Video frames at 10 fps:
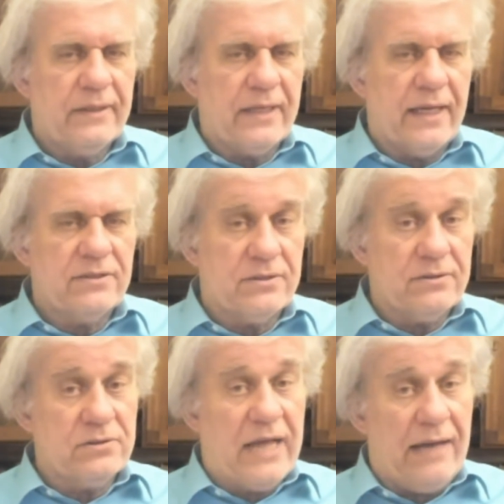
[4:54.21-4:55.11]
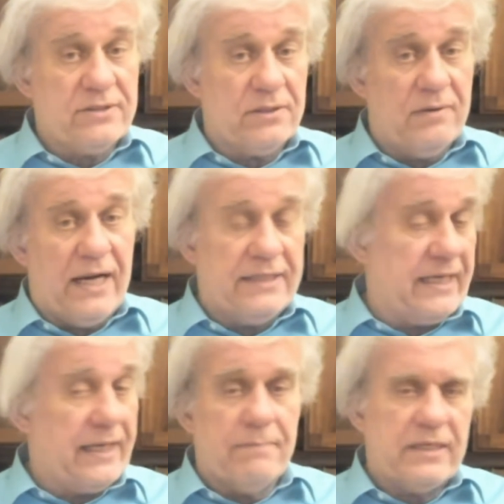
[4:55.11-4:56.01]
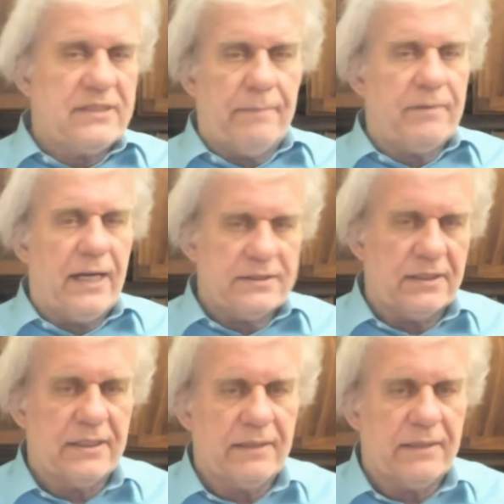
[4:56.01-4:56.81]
Okay, and so those hows and whys, they get them mixed up constantly.